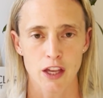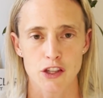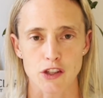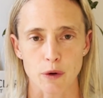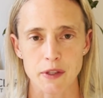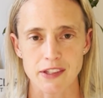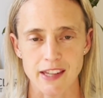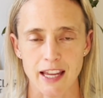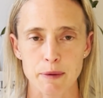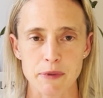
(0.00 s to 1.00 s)
So it
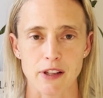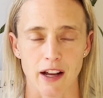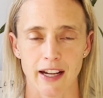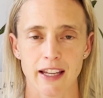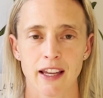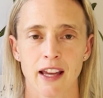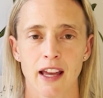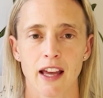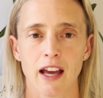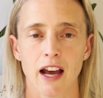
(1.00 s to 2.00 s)
seems like
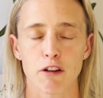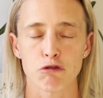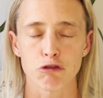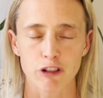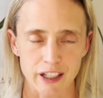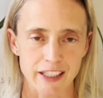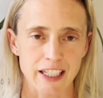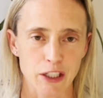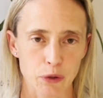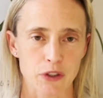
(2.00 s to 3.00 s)
a
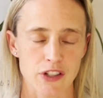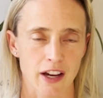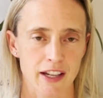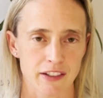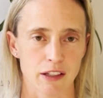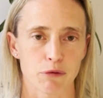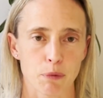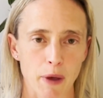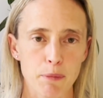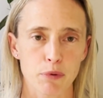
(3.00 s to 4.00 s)
really good diet tip for
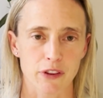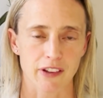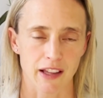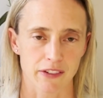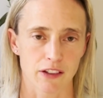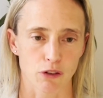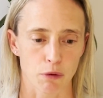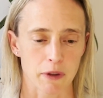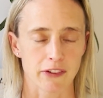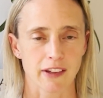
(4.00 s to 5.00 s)
people with Down
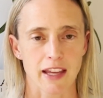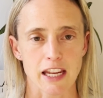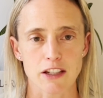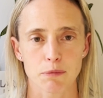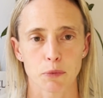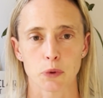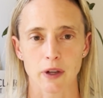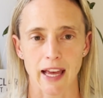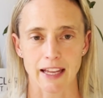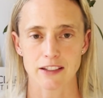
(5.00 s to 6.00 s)
syndrome is to eat more
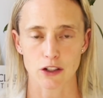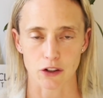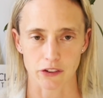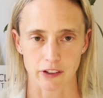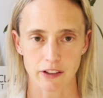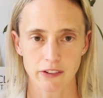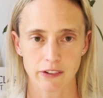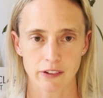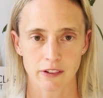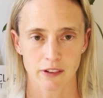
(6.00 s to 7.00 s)

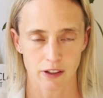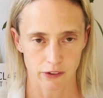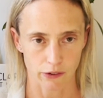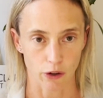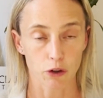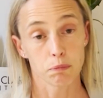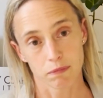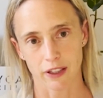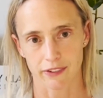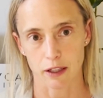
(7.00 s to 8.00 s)
antioxidants, so
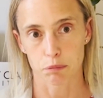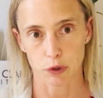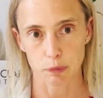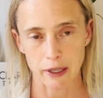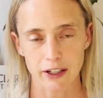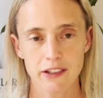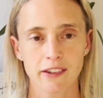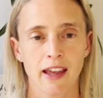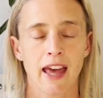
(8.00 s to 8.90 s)
let's say blueberries,